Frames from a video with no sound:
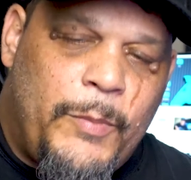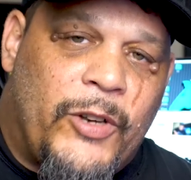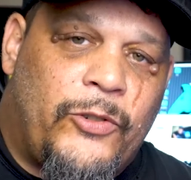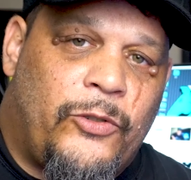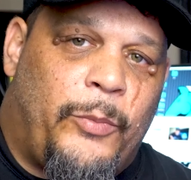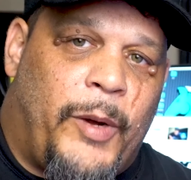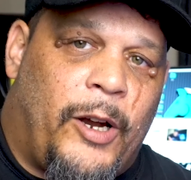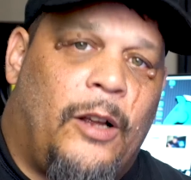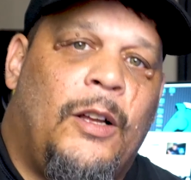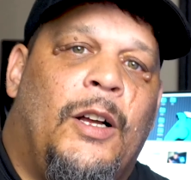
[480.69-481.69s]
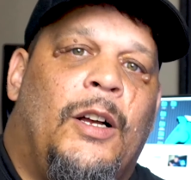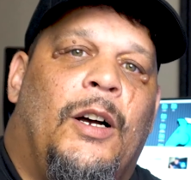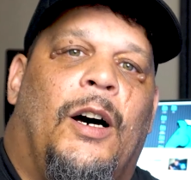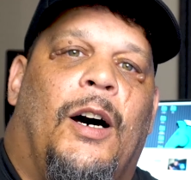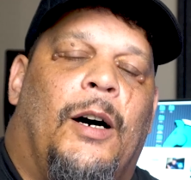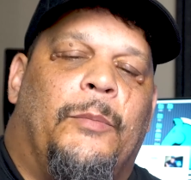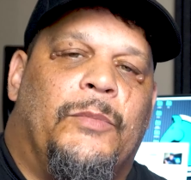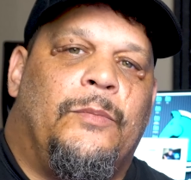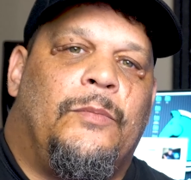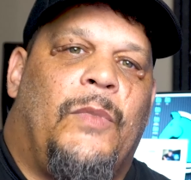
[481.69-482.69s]
Minister Samara.
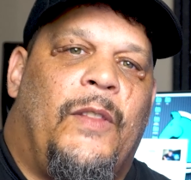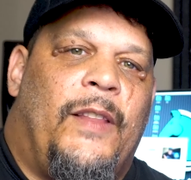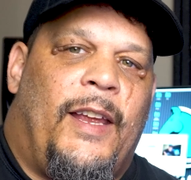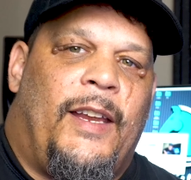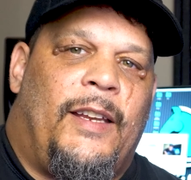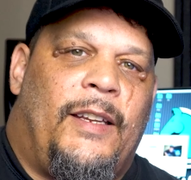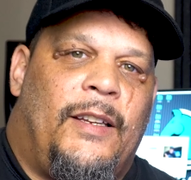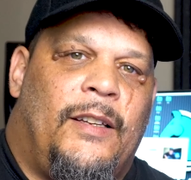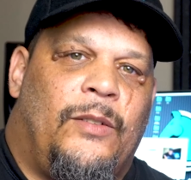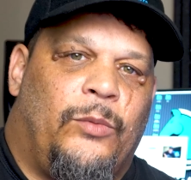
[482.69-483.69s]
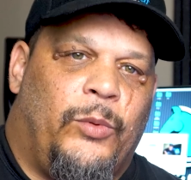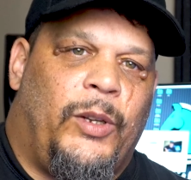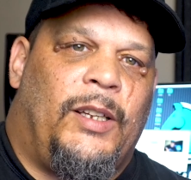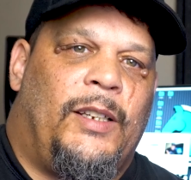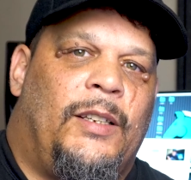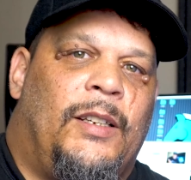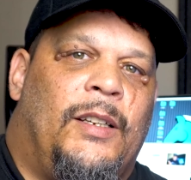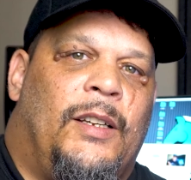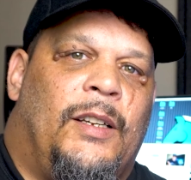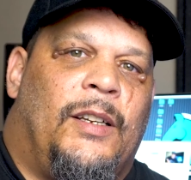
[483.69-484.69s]
They really
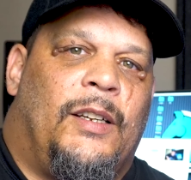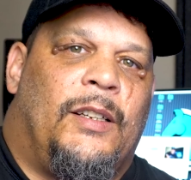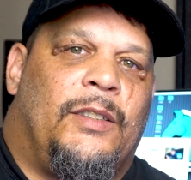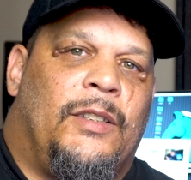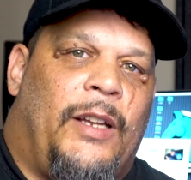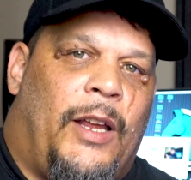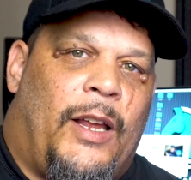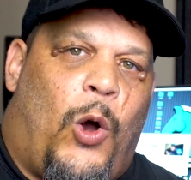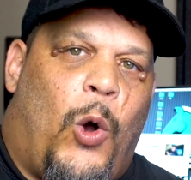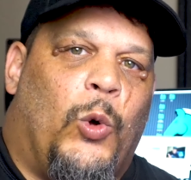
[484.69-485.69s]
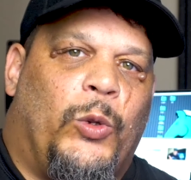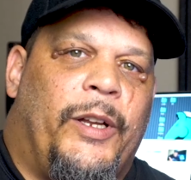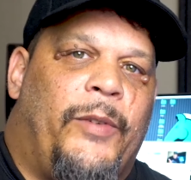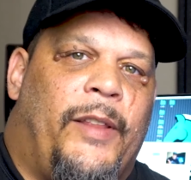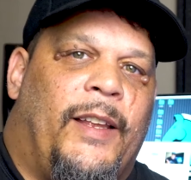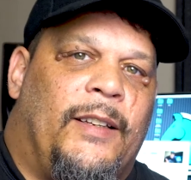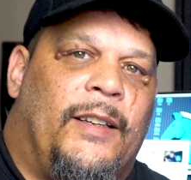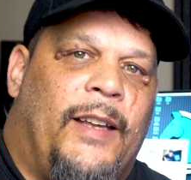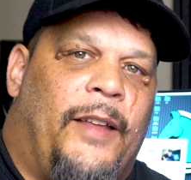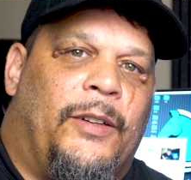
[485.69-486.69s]
hold everything
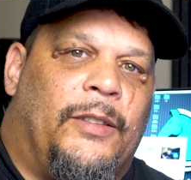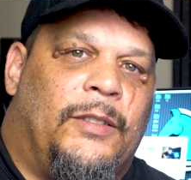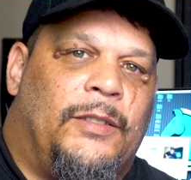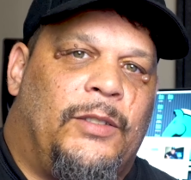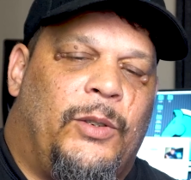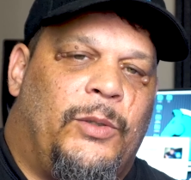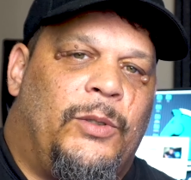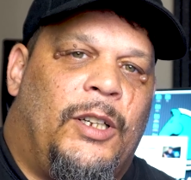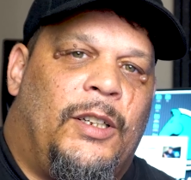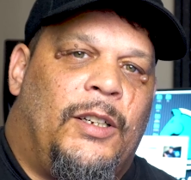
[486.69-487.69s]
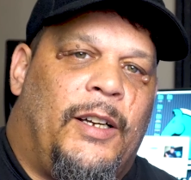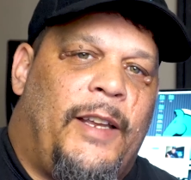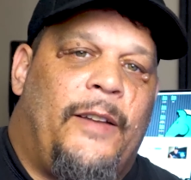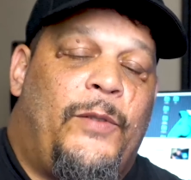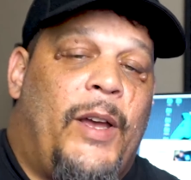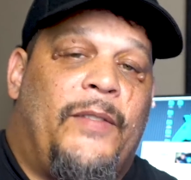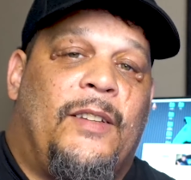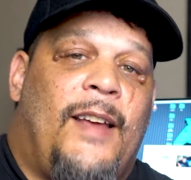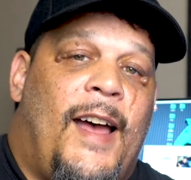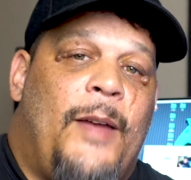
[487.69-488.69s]
together. So again, if you have
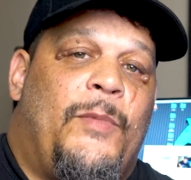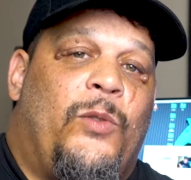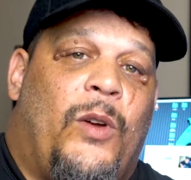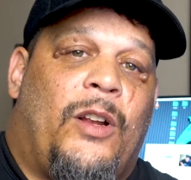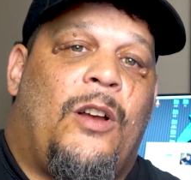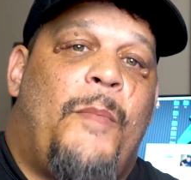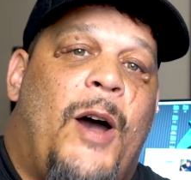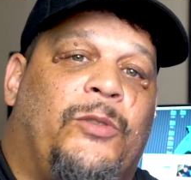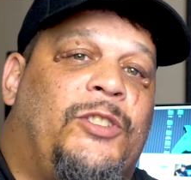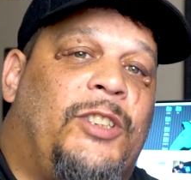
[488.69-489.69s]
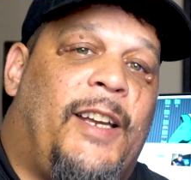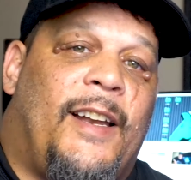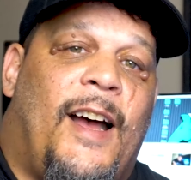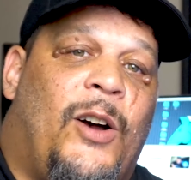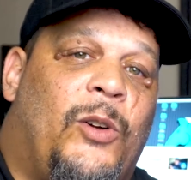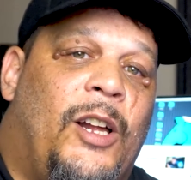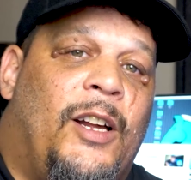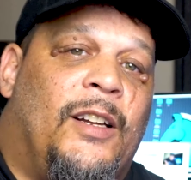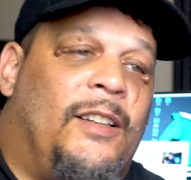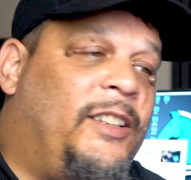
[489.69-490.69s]
the time, you want to come out and check it out,
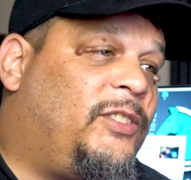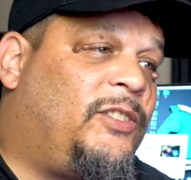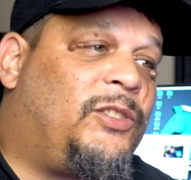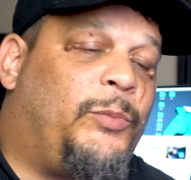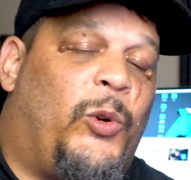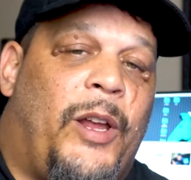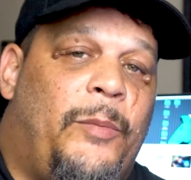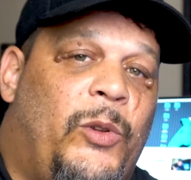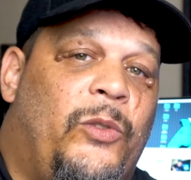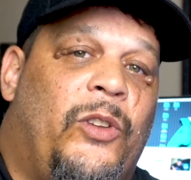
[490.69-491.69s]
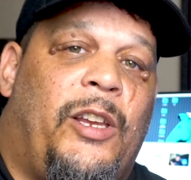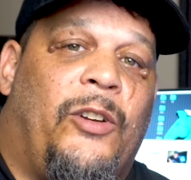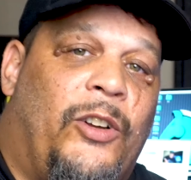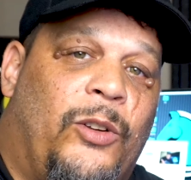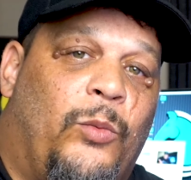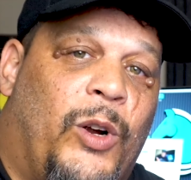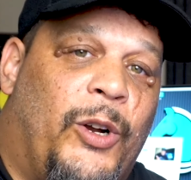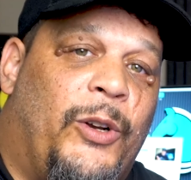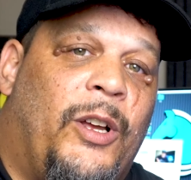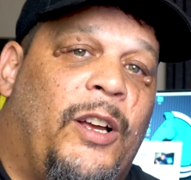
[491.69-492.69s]
listen to some great music, hear a good
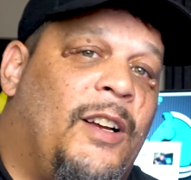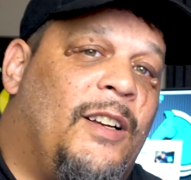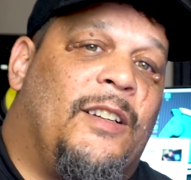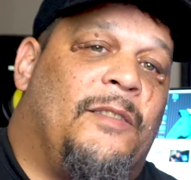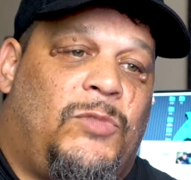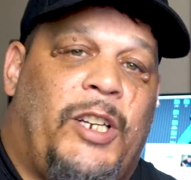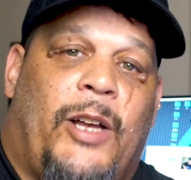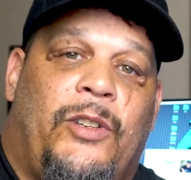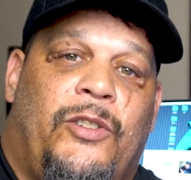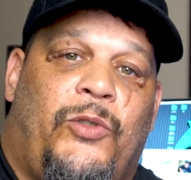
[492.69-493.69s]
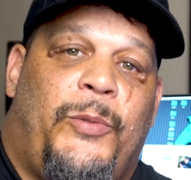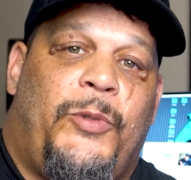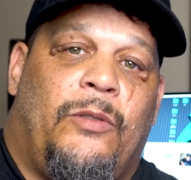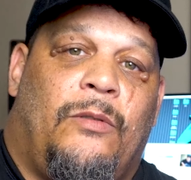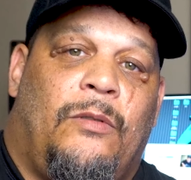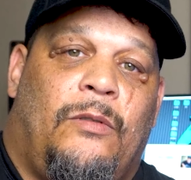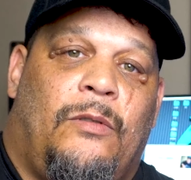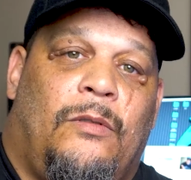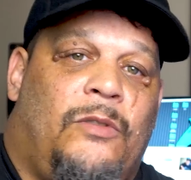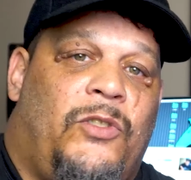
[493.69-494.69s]
word, check out the description.
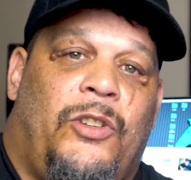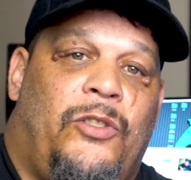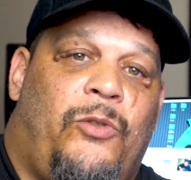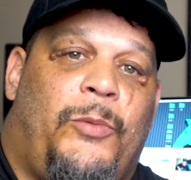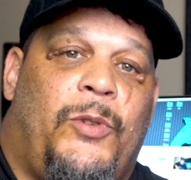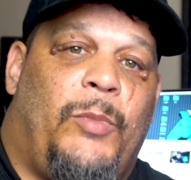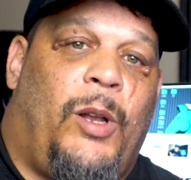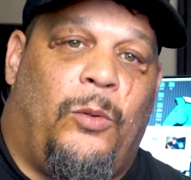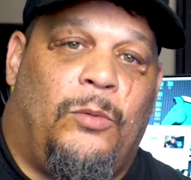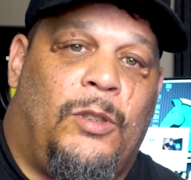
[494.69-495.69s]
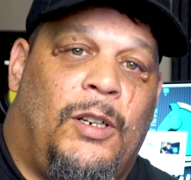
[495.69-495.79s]
It's in the description below.